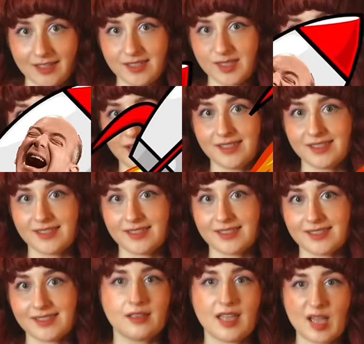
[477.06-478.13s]
into space.
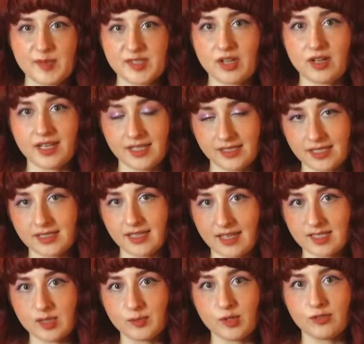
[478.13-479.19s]
Amazon is
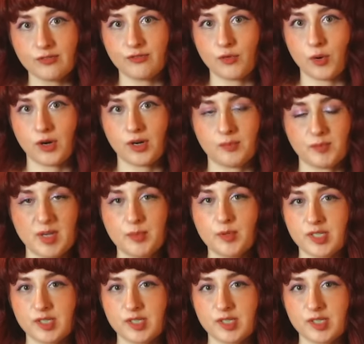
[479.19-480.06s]
accessible for people,